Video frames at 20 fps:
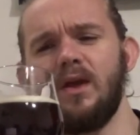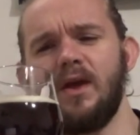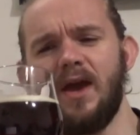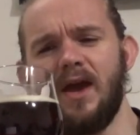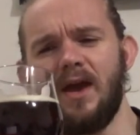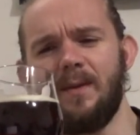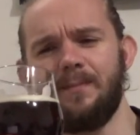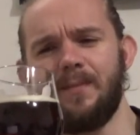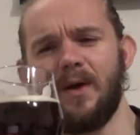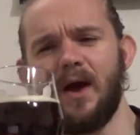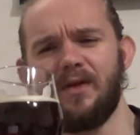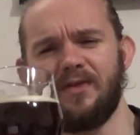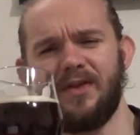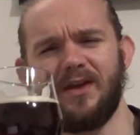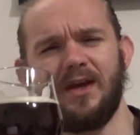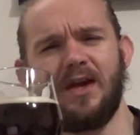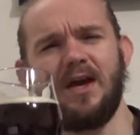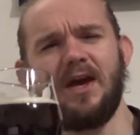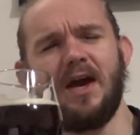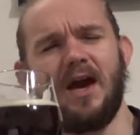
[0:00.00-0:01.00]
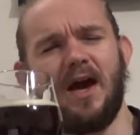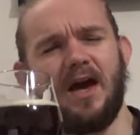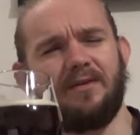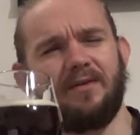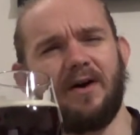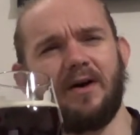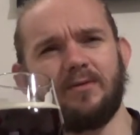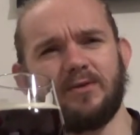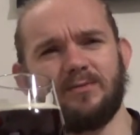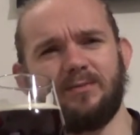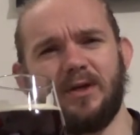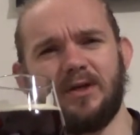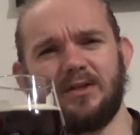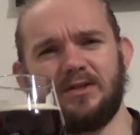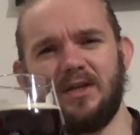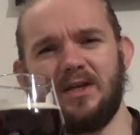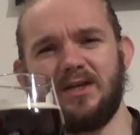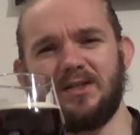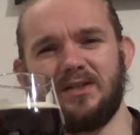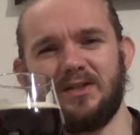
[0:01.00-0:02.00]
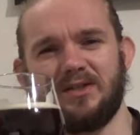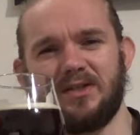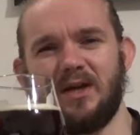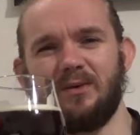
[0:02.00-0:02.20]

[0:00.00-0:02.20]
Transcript: um, I think if I was blind tasting this,